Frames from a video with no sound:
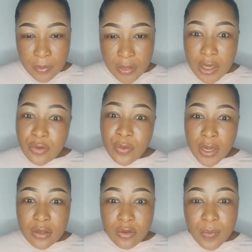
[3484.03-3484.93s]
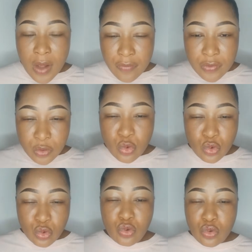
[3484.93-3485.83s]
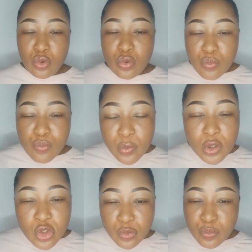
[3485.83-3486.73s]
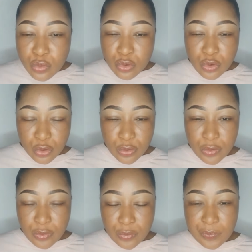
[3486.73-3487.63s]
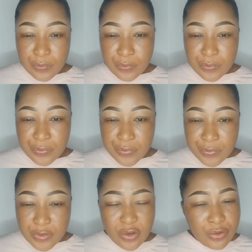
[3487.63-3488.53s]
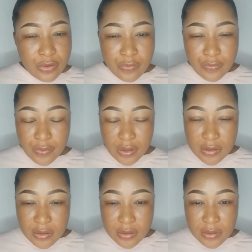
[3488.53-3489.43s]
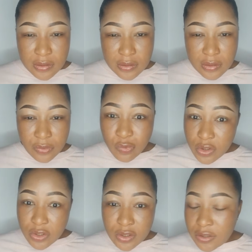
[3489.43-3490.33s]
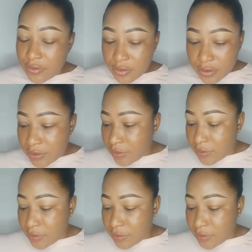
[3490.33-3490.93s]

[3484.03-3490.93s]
Then you end up having so much product on your face, which is not